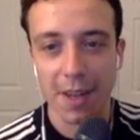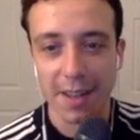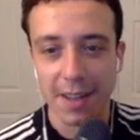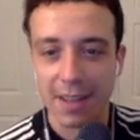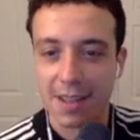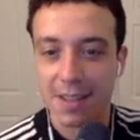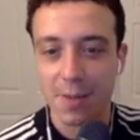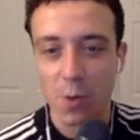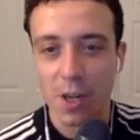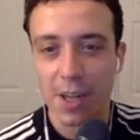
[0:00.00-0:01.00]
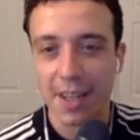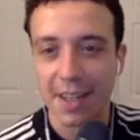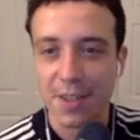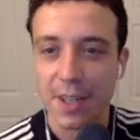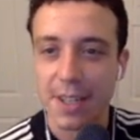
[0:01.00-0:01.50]
and then this is where it
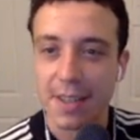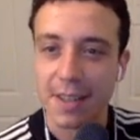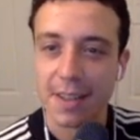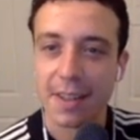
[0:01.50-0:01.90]
gets crazy.